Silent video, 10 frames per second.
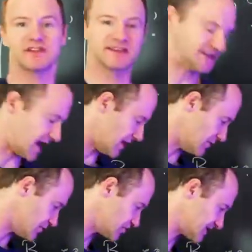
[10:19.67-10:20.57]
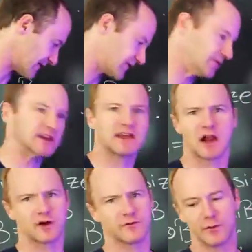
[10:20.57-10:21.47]
the same. You just have to be
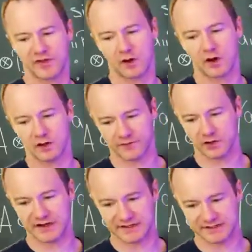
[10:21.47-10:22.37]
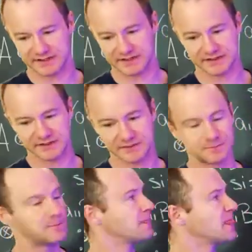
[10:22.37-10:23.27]
careful with all of your indices.
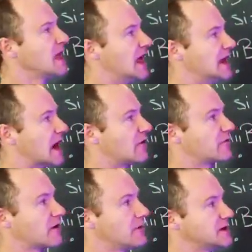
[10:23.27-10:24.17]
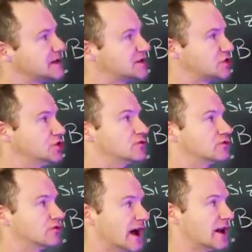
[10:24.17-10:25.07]
And now from these two
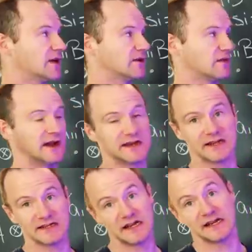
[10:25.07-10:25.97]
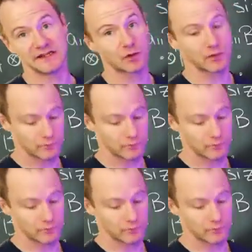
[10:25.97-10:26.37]
red underlined identities, we're